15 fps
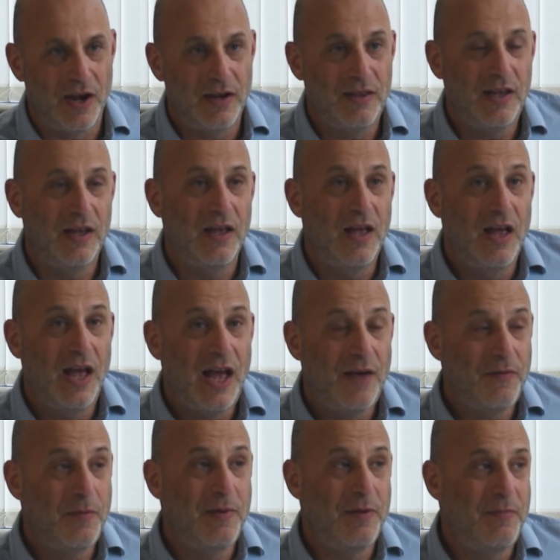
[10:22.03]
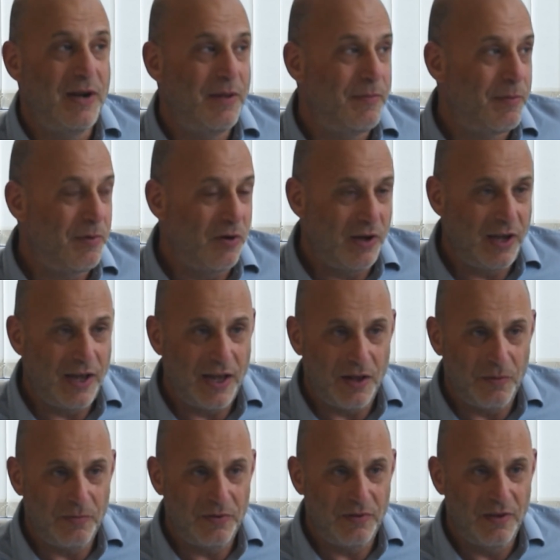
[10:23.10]
And I think having a bit of money in my pocket
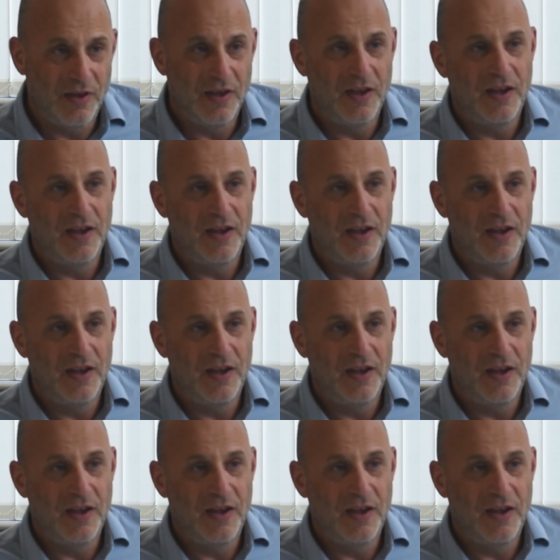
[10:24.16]
helps.